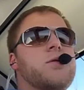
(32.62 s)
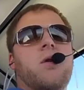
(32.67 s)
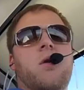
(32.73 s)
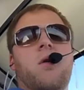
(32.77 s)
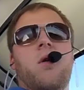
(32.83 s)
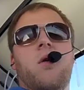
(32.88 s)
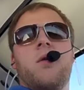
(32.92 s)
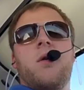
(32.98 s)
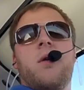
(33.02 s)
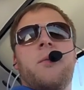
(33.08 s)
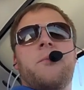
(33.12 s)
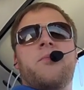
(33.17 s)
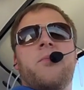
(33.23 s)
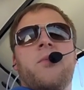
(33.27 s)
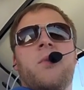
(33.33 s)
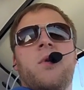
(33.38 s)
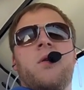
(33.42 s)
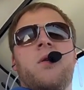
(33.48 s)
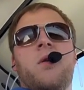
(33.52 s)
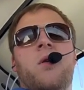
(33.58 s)
So
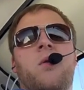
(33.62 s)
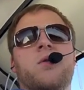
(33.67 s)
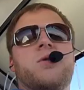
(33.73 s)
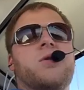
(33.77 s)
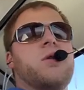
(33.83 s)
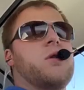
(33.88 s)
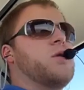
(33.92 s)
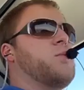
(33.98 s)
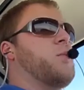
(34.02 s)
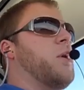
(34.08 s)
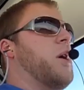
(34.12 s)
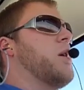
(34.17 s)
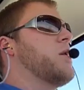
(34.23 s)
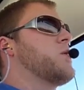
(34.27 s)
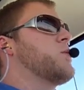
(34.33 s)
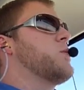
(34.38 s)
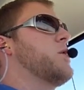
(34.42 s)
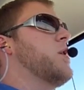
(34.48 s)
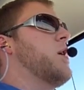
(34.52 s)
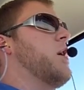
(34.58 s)
as Cirrus
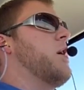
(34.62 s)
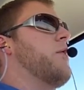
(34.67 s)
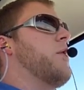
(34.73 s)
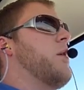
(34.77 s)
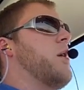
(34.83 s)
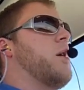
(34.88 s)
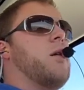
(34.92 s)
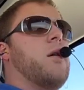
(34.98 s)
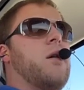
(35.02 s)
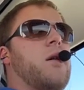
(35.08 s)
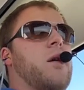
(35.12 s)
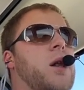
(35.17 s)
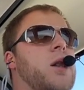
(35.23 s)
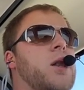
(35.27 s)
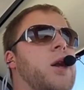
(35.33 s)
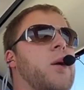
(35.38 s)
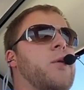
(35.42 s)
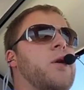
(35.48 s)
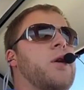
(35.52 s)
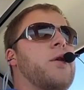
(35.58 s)
pilots, we do have a
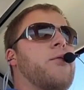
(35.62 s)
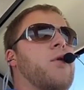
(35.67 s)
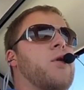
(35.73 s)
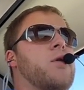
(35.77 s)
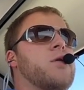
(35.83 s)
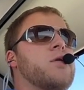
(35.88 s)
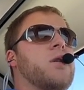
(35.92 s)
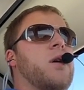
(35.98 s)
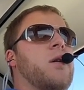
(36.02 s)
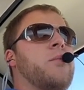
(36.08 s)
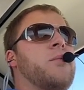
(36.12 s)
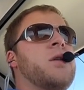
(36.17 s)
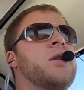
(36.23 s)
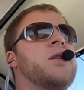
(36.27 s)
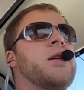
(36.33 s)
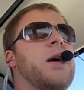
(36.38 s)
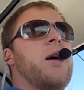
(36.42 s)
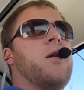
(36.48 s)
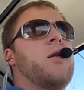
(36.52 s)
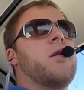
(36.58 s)
little bit different
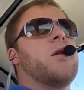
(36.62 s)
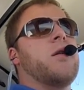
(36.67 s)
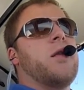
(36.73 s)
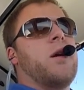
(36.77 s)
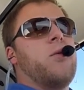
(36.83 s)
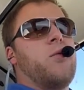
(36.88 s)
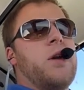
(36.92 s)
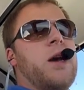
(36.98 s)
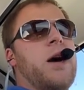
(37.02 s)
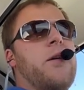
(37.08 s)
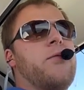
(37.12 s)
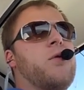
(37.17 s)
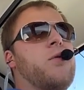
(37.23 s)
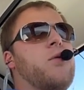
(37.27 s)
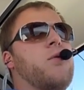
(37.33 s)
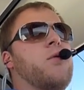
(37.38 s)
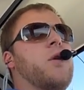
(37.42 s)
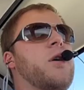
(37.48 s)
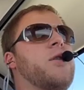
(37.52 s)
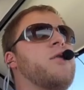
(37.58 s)
mentality that we have
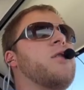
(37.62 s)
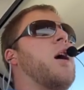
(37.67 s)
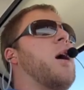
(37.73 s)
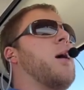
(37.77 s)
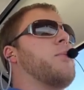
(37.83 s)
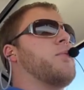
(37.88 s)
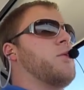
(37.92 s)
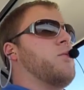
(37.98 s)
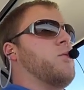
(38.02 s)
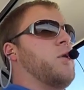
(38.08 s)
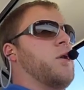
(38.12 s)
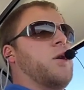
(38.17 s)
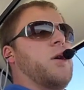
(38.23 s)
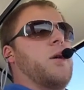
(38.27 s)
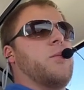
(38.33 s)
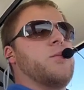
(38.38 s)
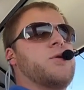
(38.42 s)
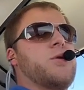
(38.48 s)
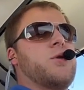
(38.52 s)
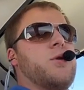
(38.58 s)
to adopt when it
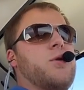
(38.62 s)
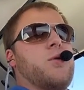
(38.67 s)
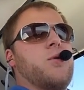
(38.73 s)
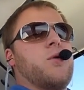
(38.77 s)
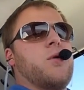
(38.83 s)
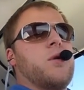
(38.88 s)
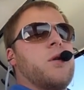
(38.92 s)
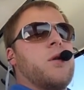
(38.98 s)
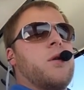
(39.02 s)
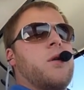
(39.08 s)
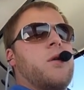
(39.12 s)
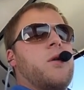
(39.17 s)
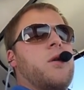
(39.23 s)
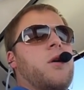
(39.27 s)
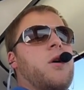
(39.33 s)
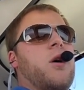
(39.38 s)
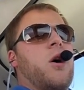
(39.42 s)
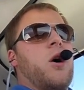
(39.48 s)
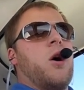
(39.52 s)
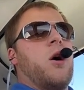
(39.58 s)
comes to
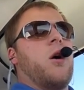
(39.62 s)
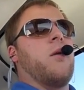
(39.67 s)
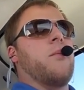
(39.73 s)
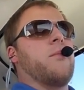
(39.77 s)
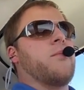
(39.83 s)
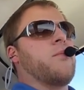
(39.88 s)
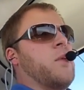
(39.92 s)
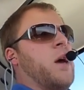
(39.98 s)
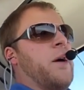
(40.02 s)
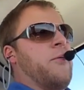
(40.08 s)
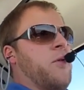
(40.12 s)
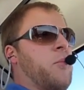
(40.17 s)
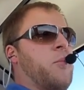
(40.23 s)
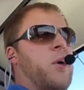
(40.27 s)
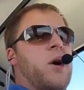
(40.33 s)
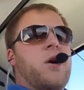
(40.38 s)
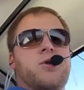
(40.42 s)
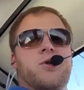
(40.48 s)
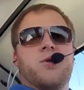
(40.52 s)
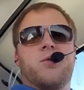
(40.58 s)
having a
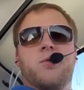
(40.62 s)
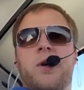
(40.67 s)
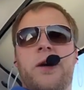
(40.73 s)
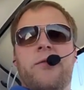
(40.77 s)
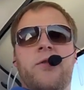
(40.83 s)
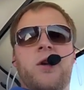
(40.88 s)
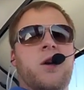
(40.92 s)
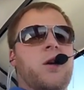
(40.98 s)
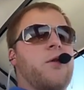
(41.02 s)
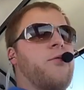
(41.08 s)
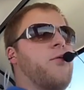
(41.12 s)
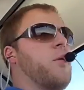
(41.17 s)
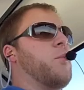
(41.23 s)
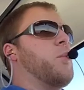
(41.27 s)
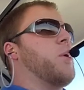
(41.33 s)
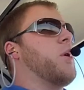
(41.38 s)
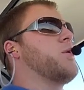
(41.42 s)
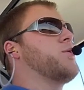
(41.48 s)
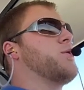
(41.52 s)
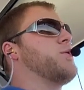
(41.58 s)
parachute, having an
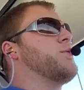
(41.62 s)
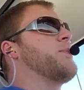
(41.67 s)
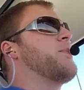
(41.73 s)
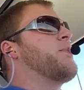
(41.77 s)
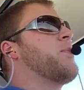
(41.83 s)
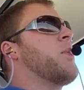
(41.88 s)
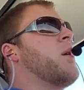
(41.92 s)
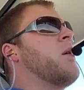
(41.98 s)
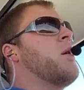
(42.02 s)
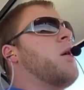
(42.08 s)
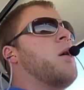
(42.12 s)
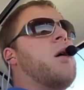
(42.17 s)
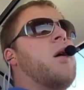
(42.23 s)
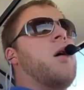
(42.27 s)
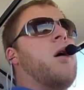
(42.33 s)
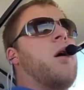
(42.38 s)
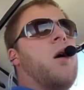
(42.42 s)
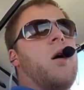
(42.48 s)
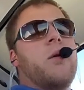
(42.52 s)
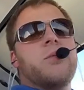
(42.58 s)
airframe parachute.
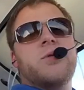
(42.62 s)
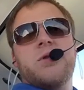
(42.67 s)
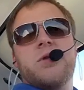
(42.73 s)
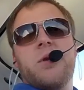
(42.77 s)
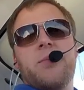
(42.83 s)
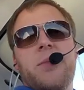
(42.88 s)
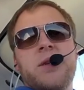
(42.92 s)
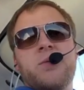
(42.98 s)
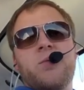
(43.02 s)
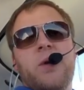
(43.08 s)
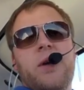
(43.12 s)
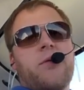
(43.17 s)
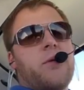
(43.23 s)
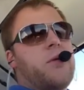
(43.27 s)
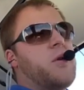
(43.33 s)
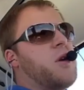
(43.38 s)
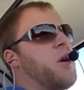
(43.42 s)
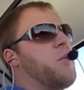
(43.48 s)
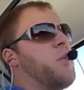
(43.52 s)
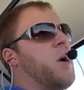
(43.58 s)
So some things we have
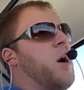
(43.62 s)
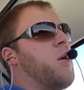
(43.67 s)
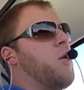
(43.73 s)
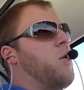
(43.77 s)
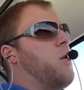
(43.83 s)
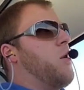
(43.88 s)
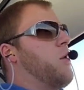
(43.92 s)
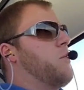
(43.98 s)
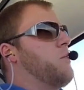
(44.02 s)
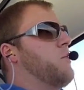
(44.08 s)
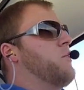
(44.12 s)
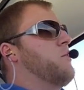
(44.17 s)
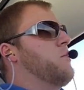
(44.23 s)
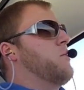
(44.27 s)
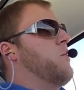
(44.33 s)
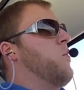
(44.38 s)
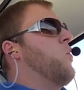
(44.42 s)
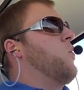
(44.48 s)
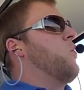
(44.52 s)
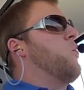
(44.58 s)
to think about are,
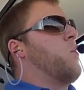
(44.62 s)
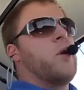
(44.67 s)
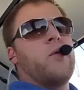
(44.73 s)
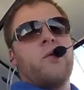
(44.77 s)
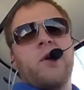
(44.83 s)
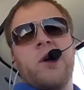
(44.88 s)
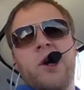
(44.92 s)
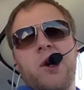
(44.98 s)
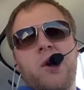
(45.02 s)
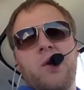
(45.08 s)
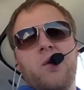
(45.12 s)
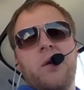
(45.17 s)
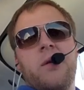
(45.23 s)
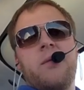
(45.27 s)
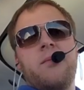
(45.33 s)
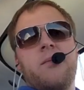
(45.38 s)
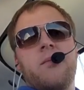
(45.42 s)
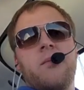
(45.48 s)
when are we going to do it?